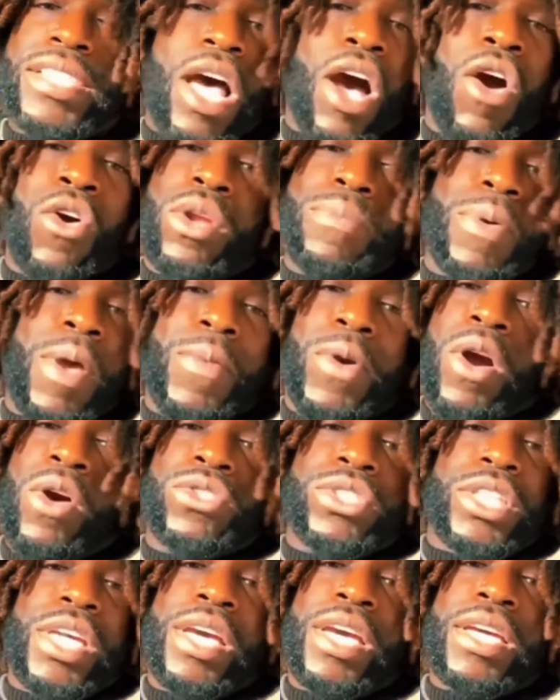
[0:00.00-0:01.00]
That's the only
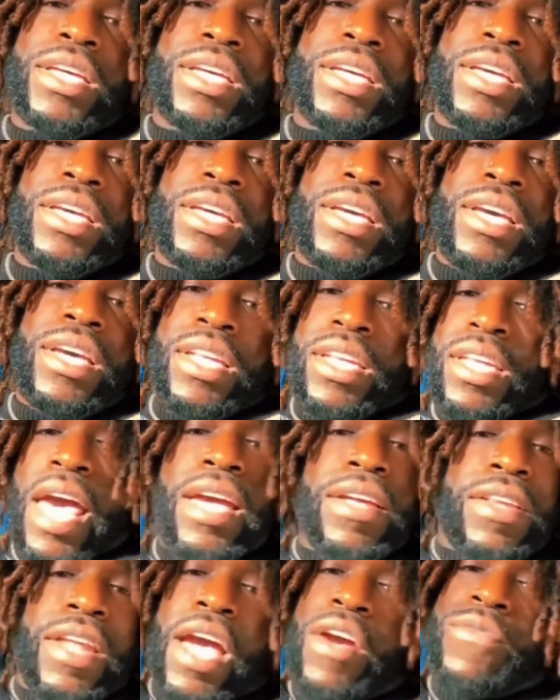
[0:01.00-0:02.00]
people gonna see it.
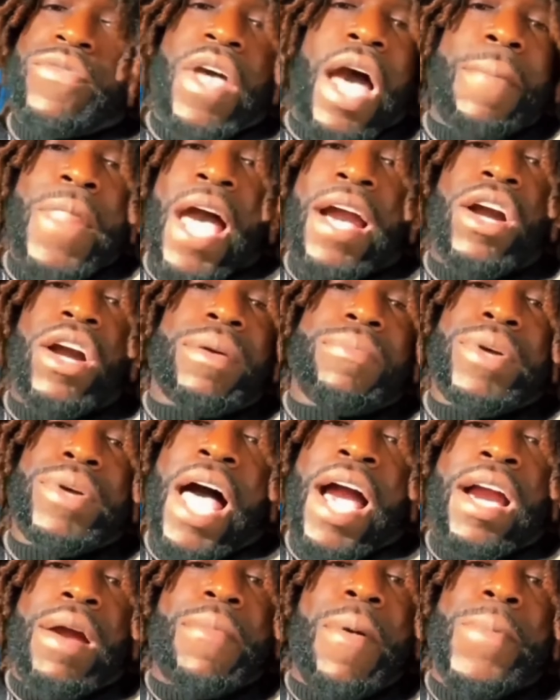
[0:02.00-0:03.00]
They, they, I'm not
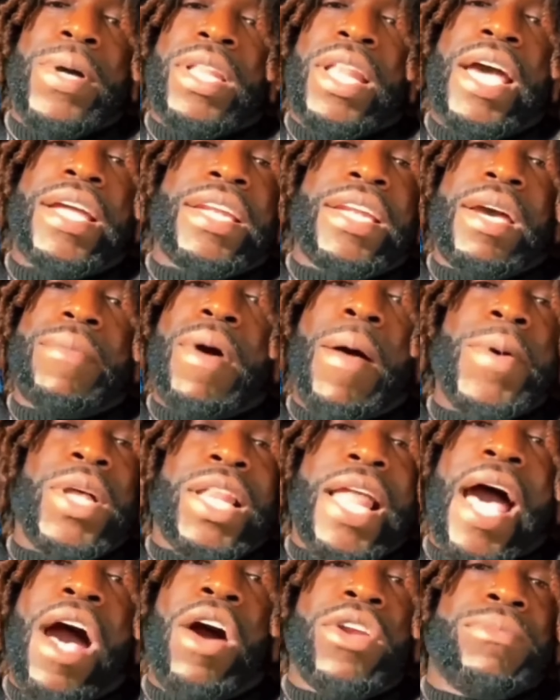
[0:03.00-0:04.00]
gonna block them. I'm gonna let them.
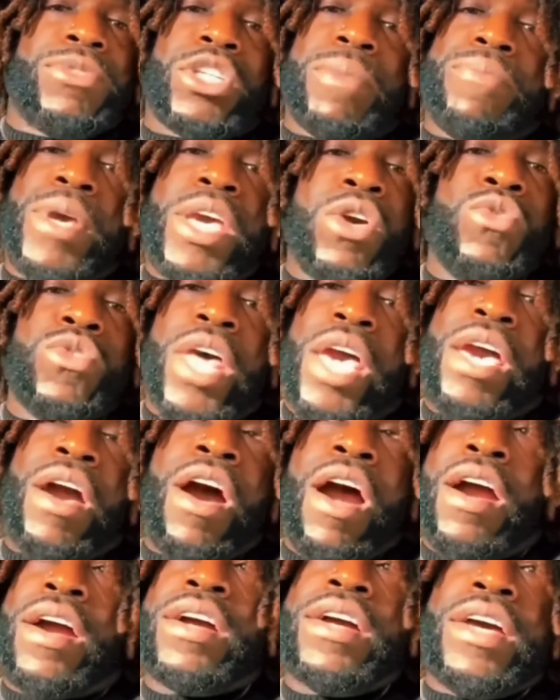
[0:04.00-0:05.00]
I'm gonna allow them to be who
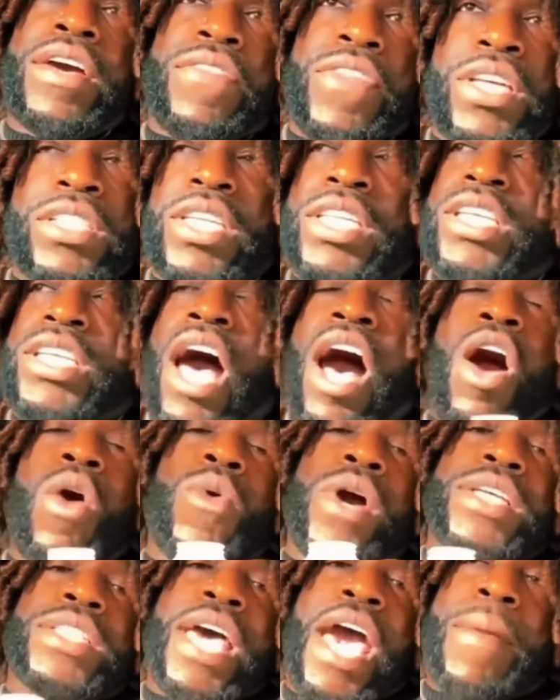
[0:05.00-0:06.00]
they are. This has
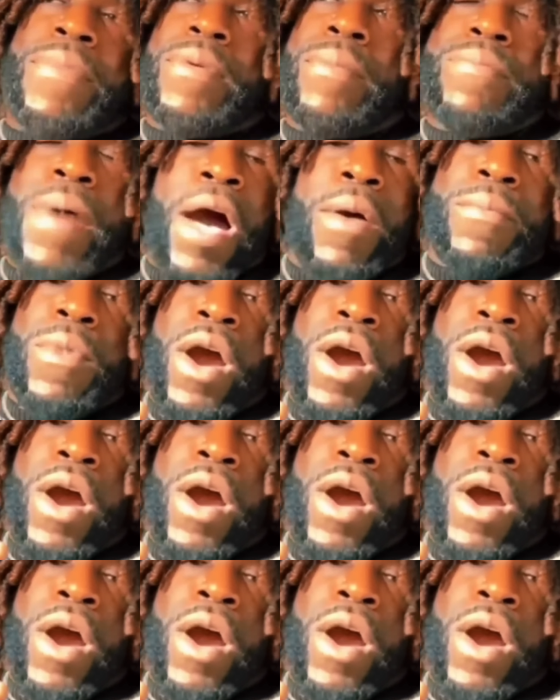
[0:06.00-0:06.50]
always happened.